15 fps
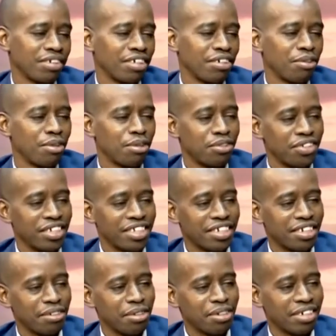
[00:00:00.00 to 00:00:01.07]
you know,
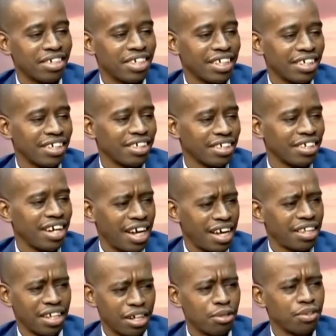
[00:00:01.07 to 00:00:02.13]
logistical and
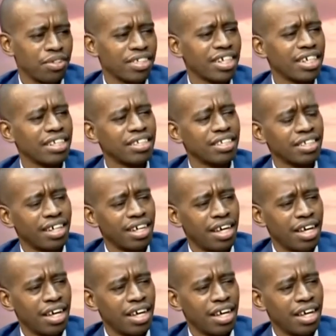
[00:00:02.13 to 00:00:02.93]
other concerns.